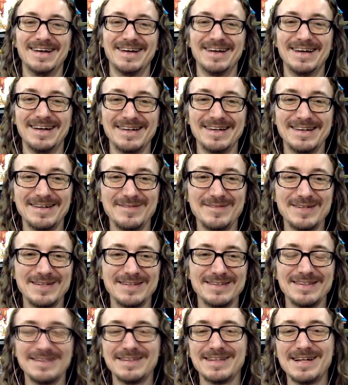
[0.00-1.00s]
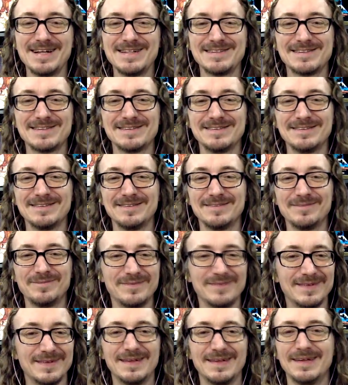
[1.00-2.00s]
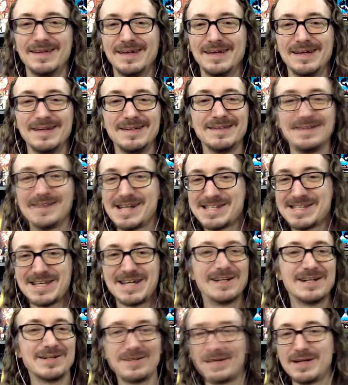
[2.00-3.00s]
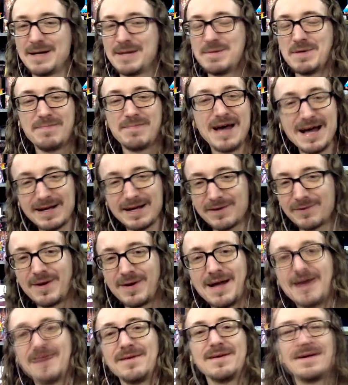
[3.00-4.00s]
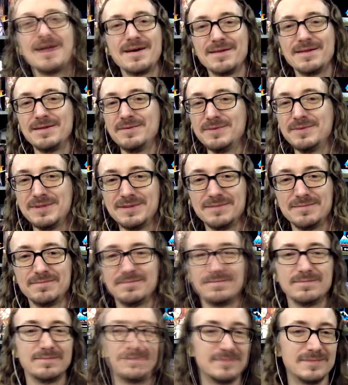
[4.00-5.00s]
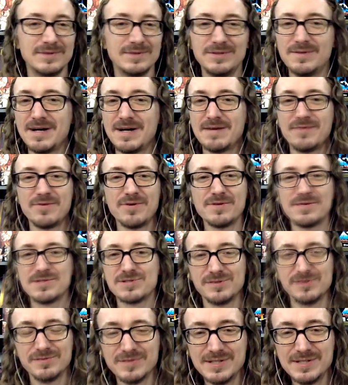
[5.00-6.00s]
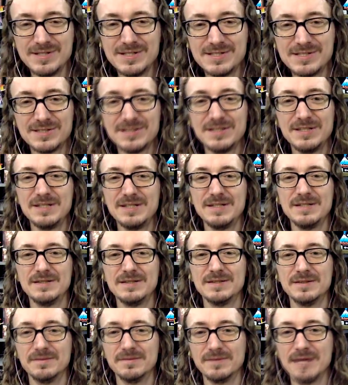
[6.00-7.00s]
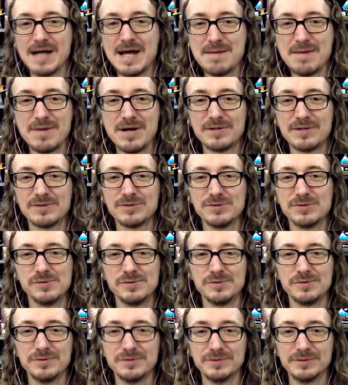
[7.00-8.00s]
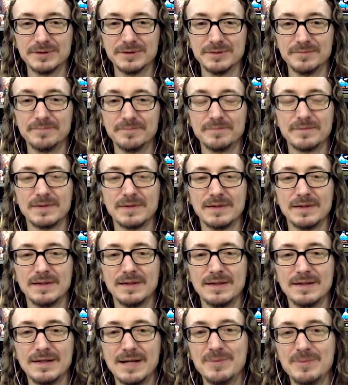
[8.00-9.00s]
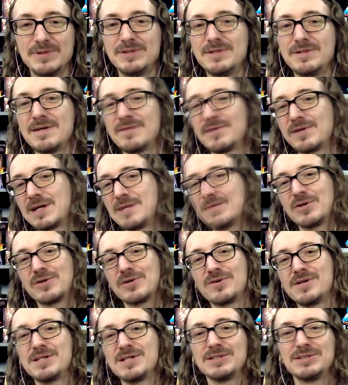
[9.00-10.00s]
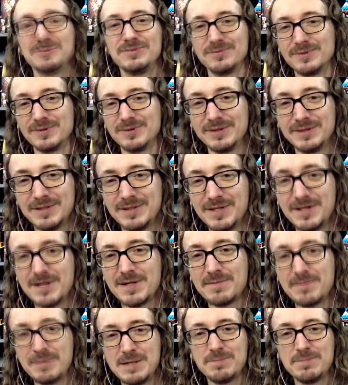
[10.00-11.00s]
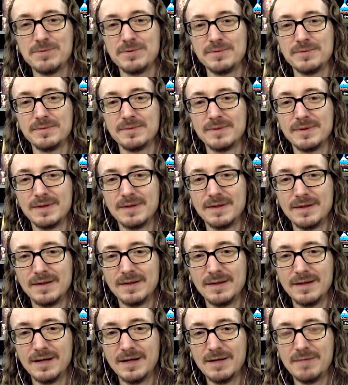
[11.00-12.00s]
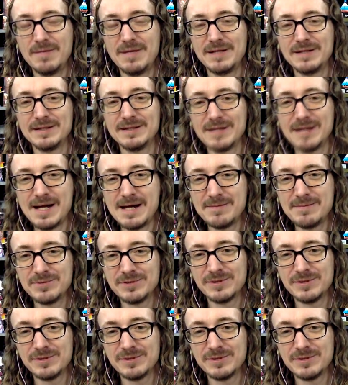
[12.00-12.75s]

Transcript: uh, i mean do you think that's uh, do you think that's kind of coming back around now that we do have all this sort of indie scene and game maker tools and i mean do you ever come across really young people uh, making games